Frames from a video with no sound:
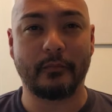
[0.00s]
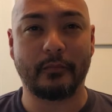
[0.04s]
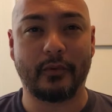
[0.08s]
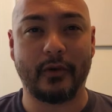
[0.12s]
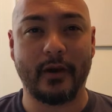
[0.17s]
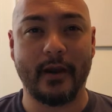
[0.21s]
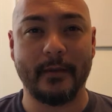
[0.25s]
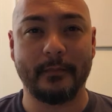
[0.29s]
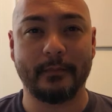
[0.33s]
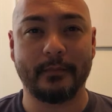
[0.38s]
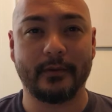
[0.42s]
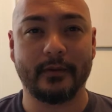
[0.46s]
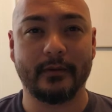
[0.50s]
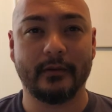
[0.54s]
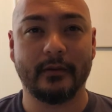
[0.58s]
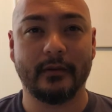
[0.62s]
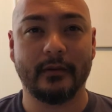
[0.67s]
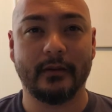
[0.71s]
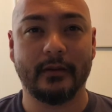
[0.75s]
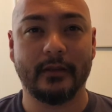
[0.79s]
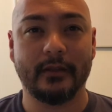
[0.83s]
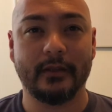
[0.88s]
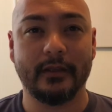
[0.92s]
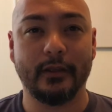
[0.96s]
prep,
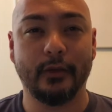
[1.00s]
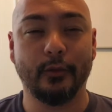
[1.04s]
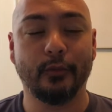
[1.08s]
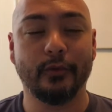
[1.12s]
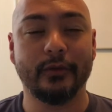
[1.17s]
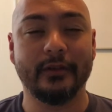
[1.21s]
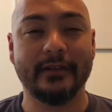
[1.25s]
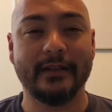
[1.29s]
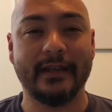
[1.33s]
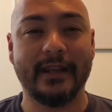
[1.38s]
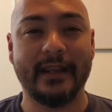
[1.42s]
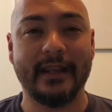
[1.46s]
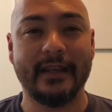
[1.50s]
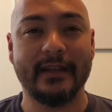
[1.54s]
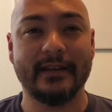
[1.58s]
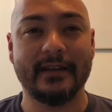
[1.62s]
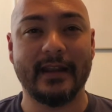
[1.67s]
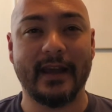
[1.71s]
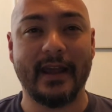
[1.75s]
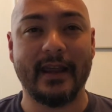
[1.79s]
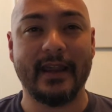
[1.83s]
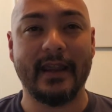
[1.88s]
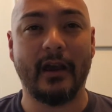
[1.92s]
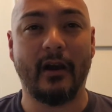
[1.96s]
you would
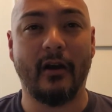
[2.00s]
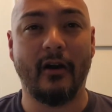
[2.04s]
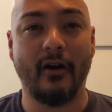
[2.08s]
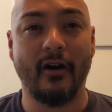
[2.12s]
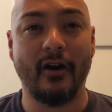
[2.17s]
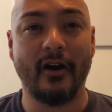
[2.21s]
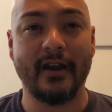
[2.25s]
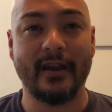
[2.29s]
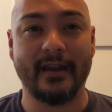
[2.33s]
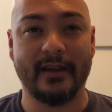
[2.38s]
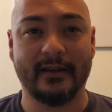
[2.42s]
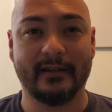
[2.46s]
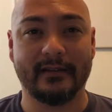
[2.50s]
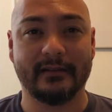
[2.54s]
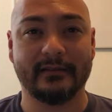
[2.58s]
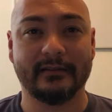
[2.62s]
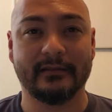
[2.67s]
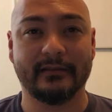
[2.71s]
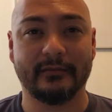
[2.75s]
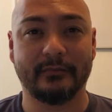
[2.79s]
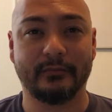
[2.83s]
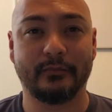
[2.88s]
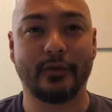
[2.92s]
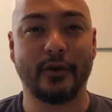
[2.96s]
need a higher
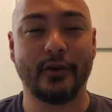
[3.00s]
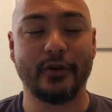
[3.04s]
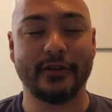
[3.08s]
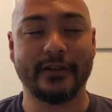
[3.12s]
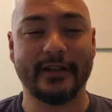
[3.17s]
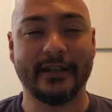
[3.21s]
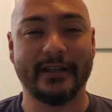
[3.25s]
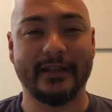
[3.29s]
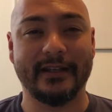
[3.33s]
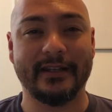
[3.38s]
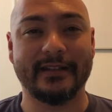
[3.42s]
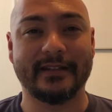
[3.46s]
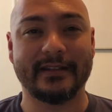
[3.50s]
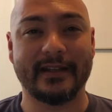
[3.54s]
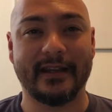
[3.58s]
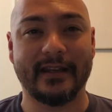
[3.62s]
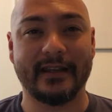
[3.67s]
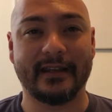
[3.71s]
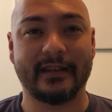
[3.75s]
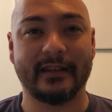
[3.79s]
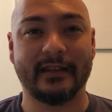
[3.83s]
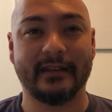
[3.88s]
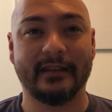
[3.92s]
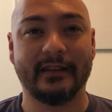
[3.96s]
protein
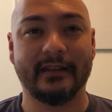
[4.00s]
intake,